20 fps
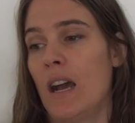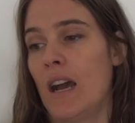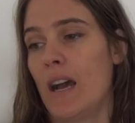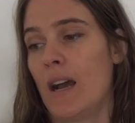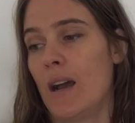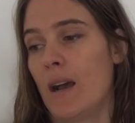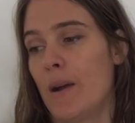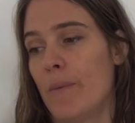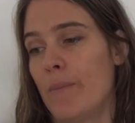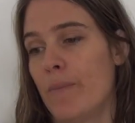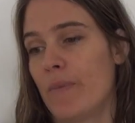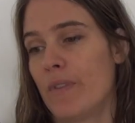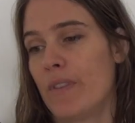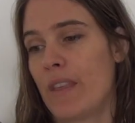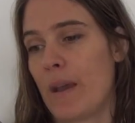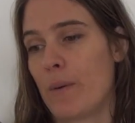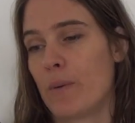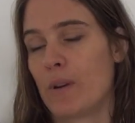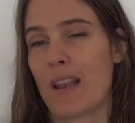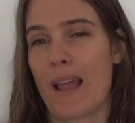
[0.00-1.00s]

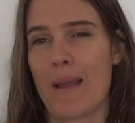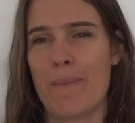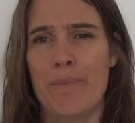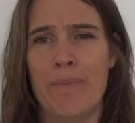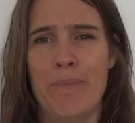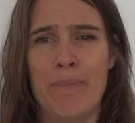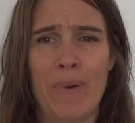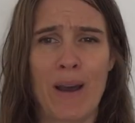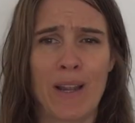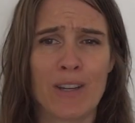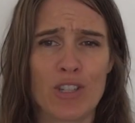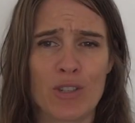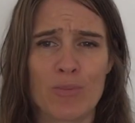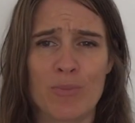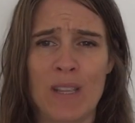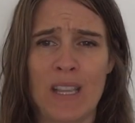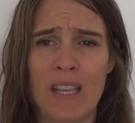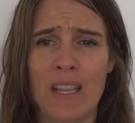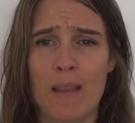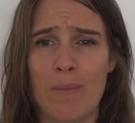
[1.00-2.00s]
They would like
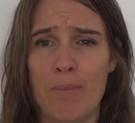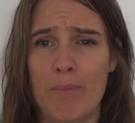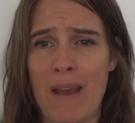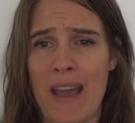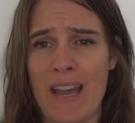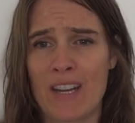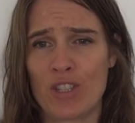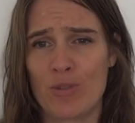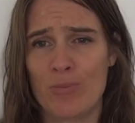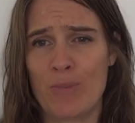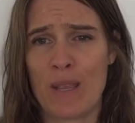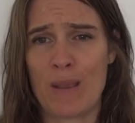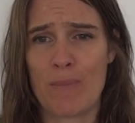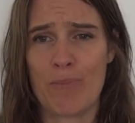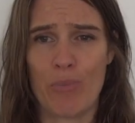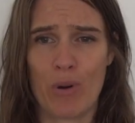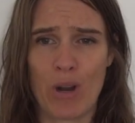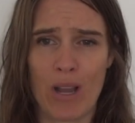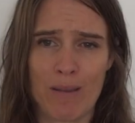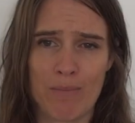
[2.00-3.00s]
punch me and bash
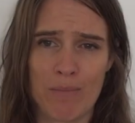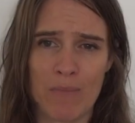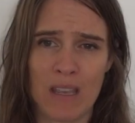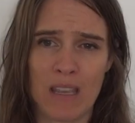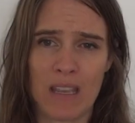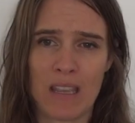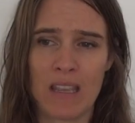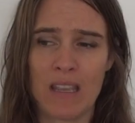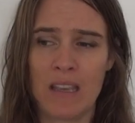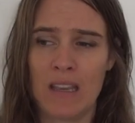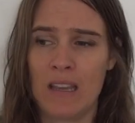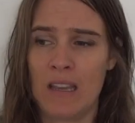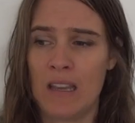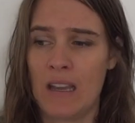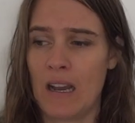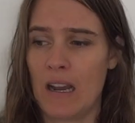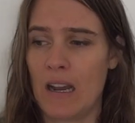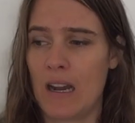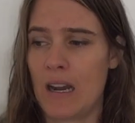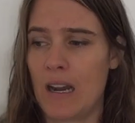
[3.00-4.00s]
me, bite me.
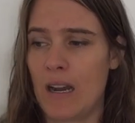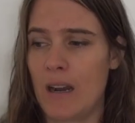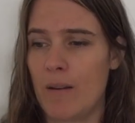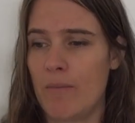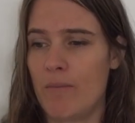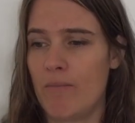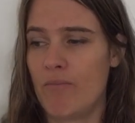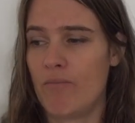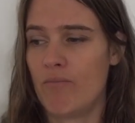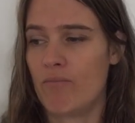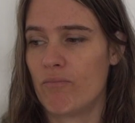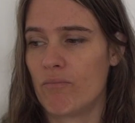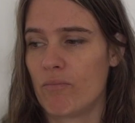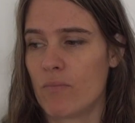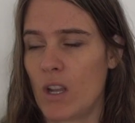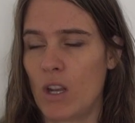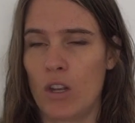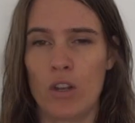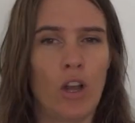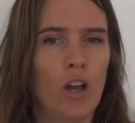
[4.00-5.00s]
A
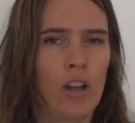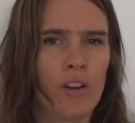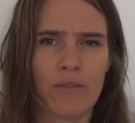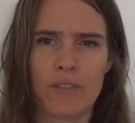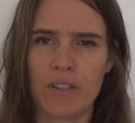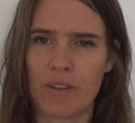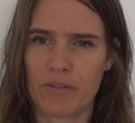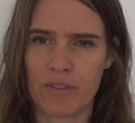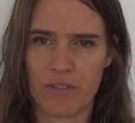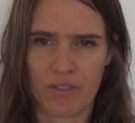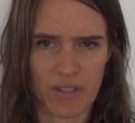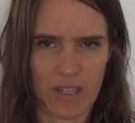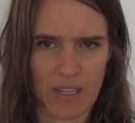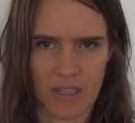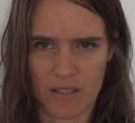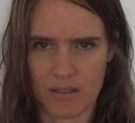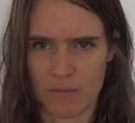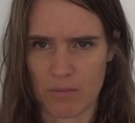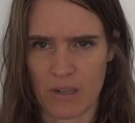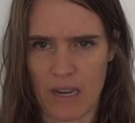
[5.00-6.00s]
lot of different
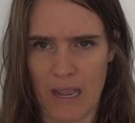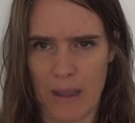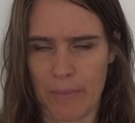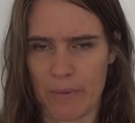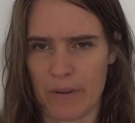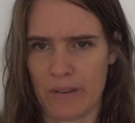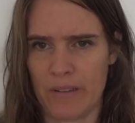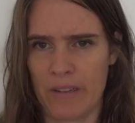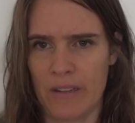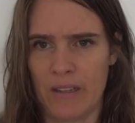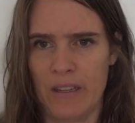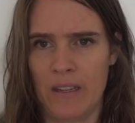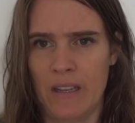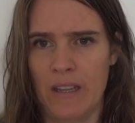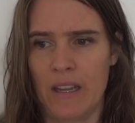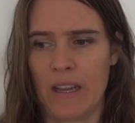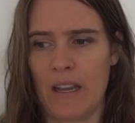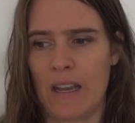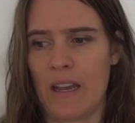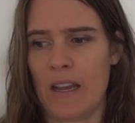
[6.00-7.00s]
things would happen.
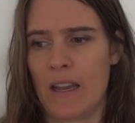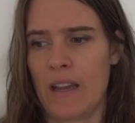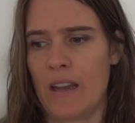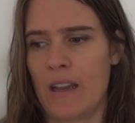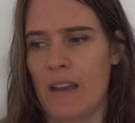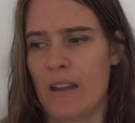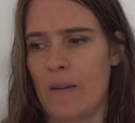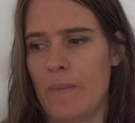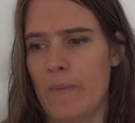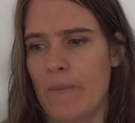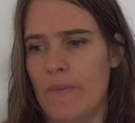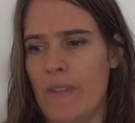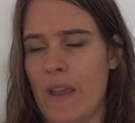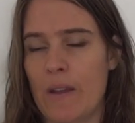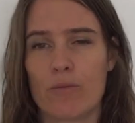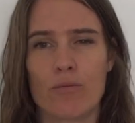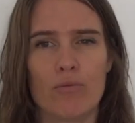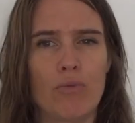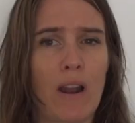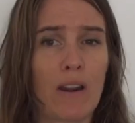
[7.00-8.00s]

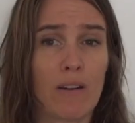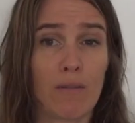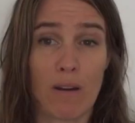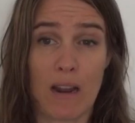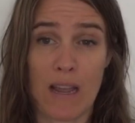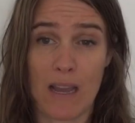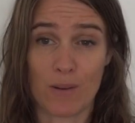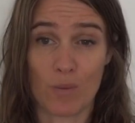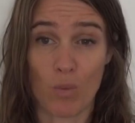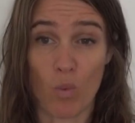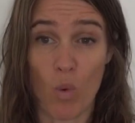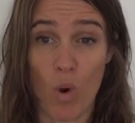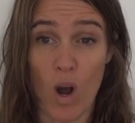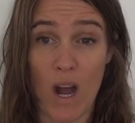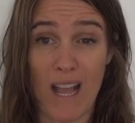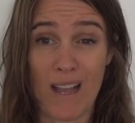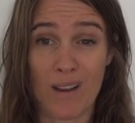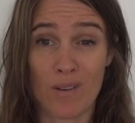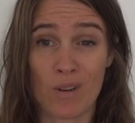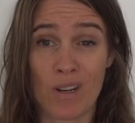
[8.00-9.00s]
They run around
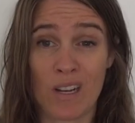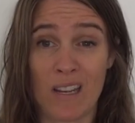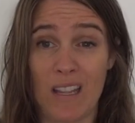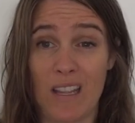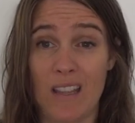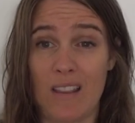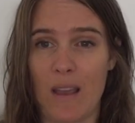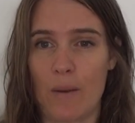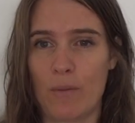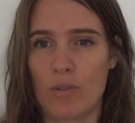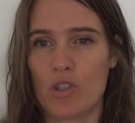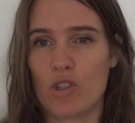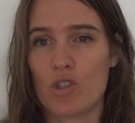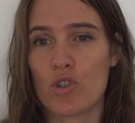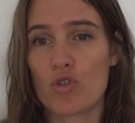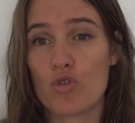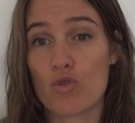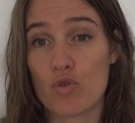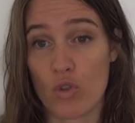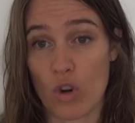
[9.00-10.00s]
wildly, they would
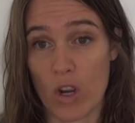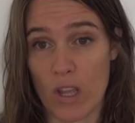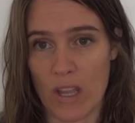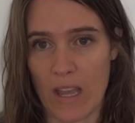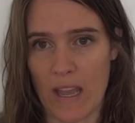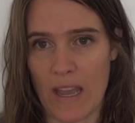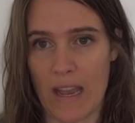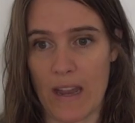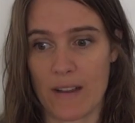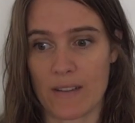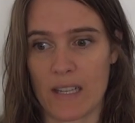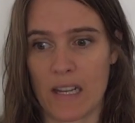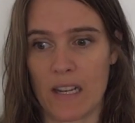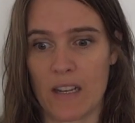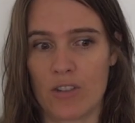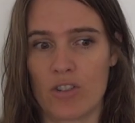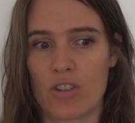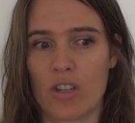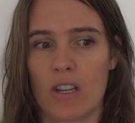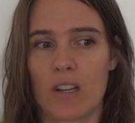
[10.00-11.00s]
destroy the house.
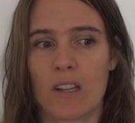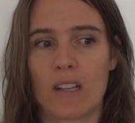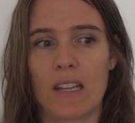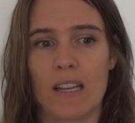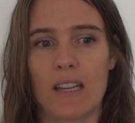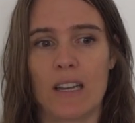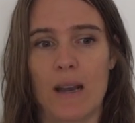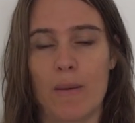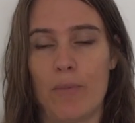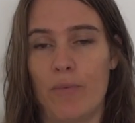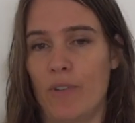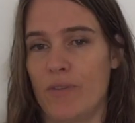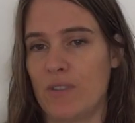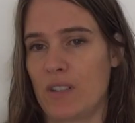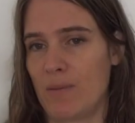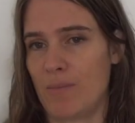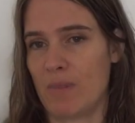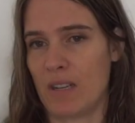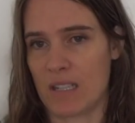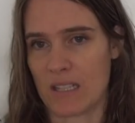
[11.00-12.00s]
Like literally I'd clean up
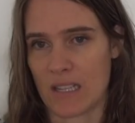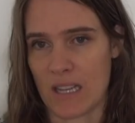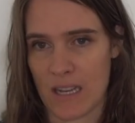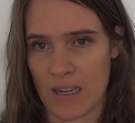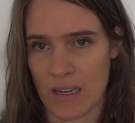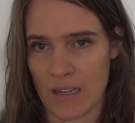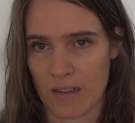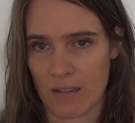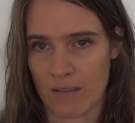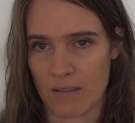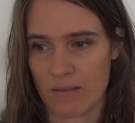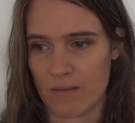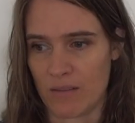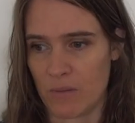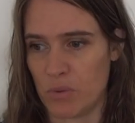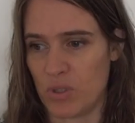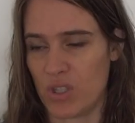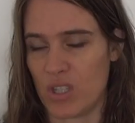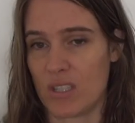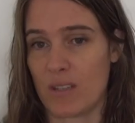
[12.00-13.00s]
15 minutes later,
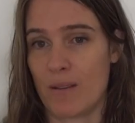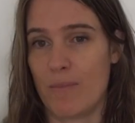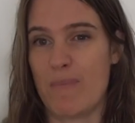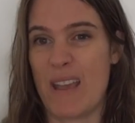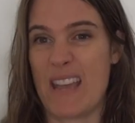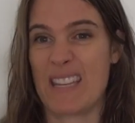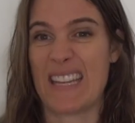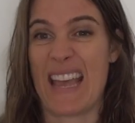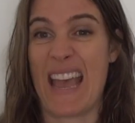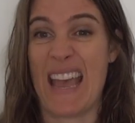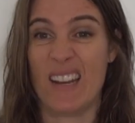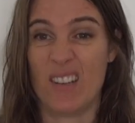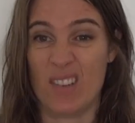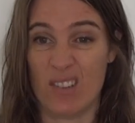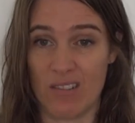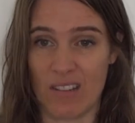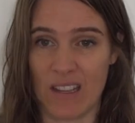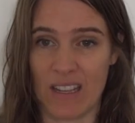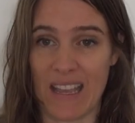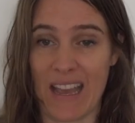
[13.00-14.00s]
it was just a mess,
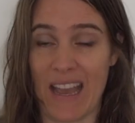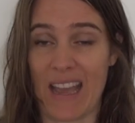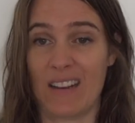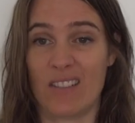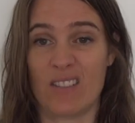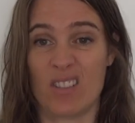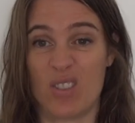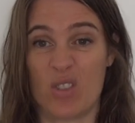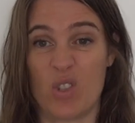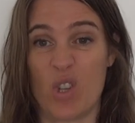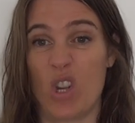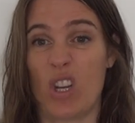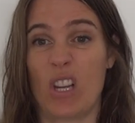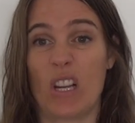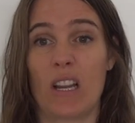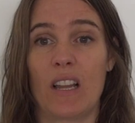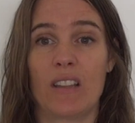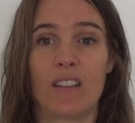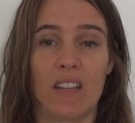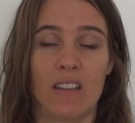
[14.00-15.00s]
and again just
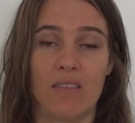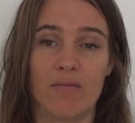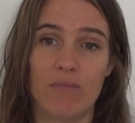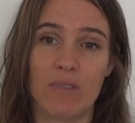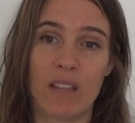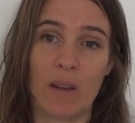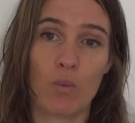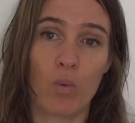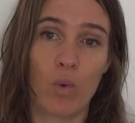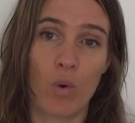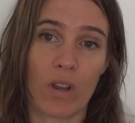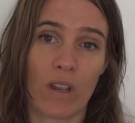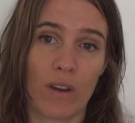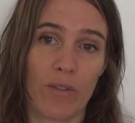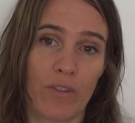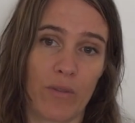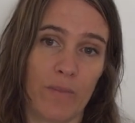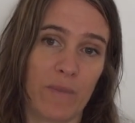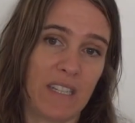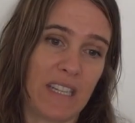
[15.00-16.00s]
dirty. Like they'd walk
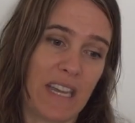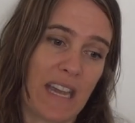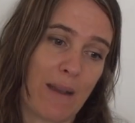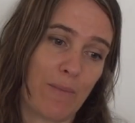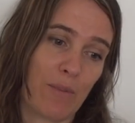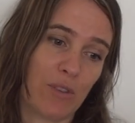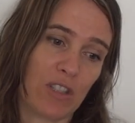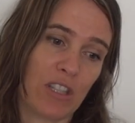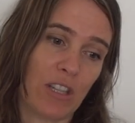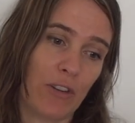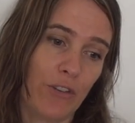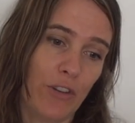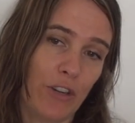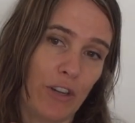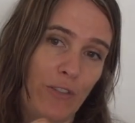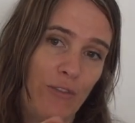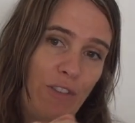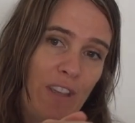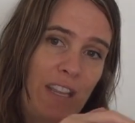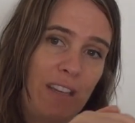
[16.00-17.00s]
in from the dam with little
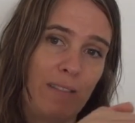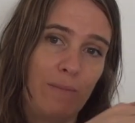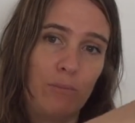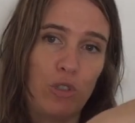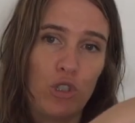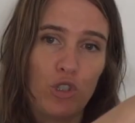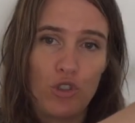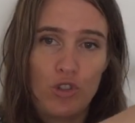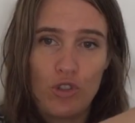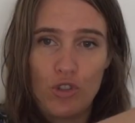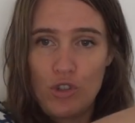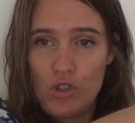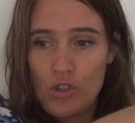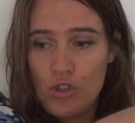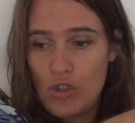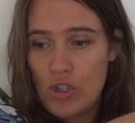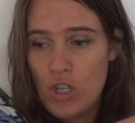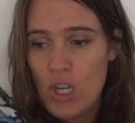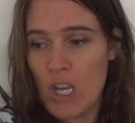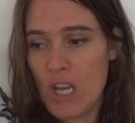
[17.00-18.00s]
dirty
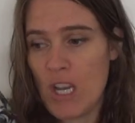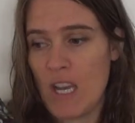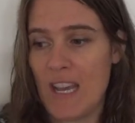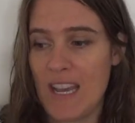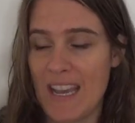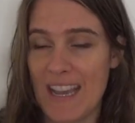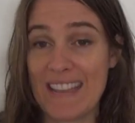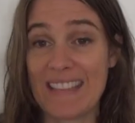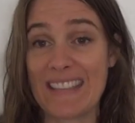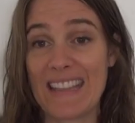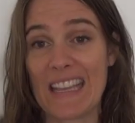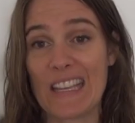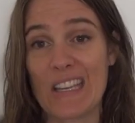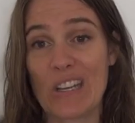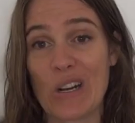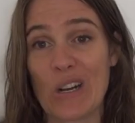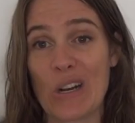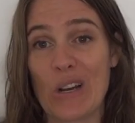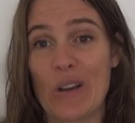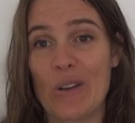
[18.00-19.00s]
feet, in they
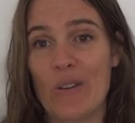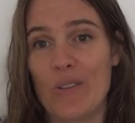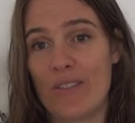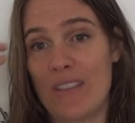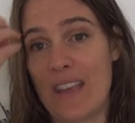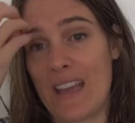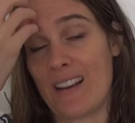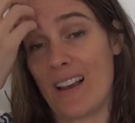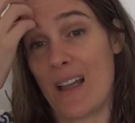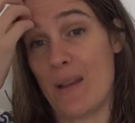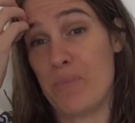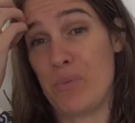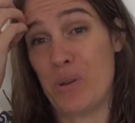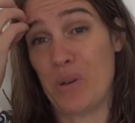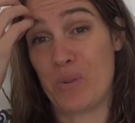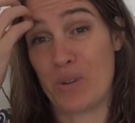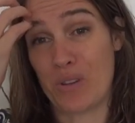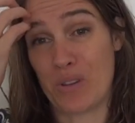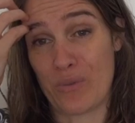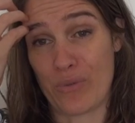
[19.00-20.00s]
go, they'd like
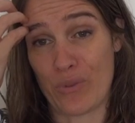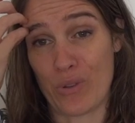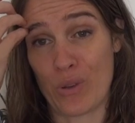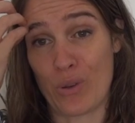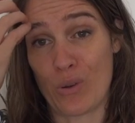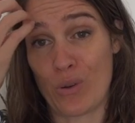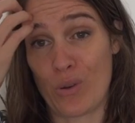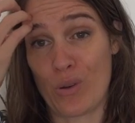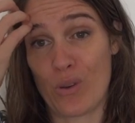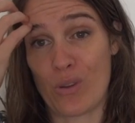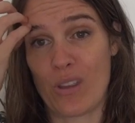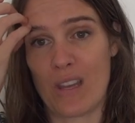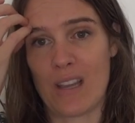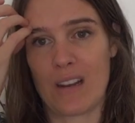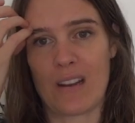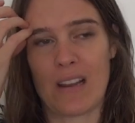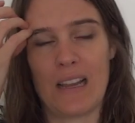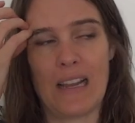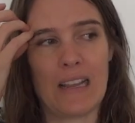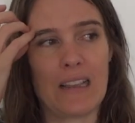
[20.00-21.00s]
poo on the floor,
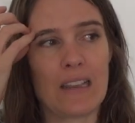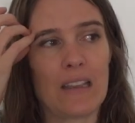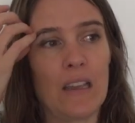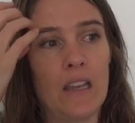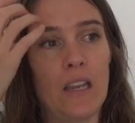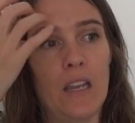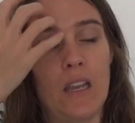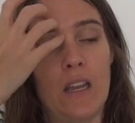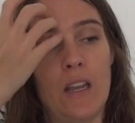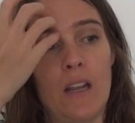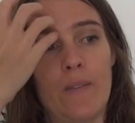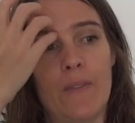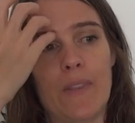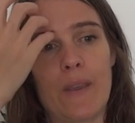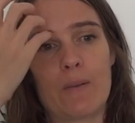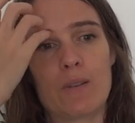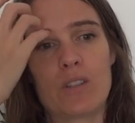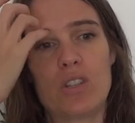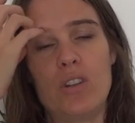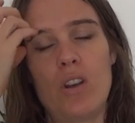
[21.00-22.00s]
they'd like,
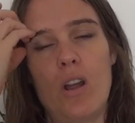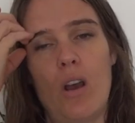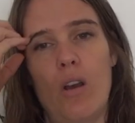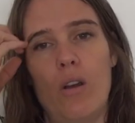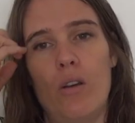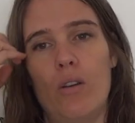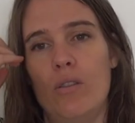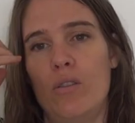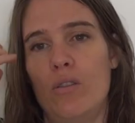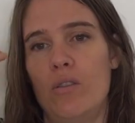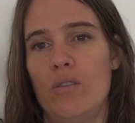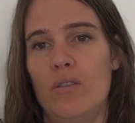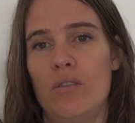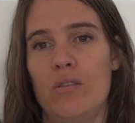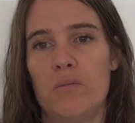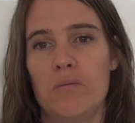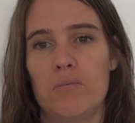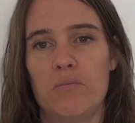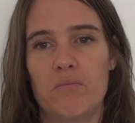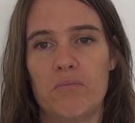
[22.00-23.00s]
there was no,
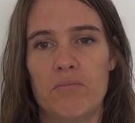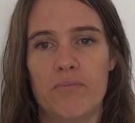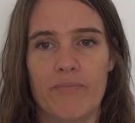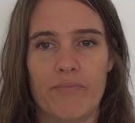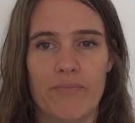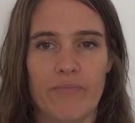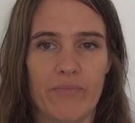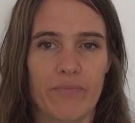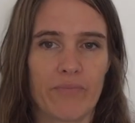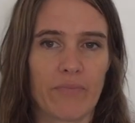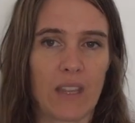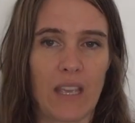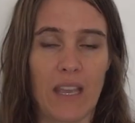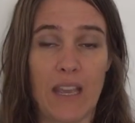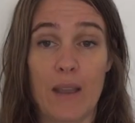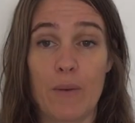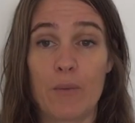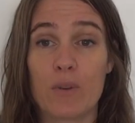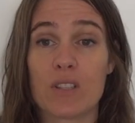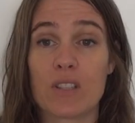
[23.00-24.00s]

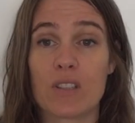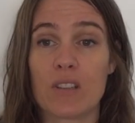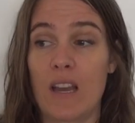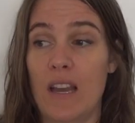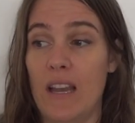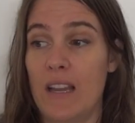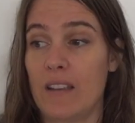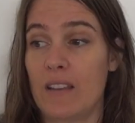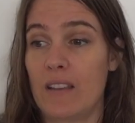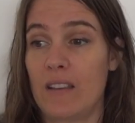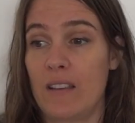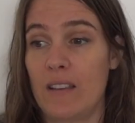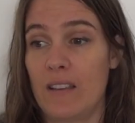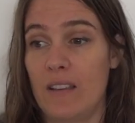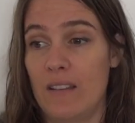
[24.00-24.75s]
it was like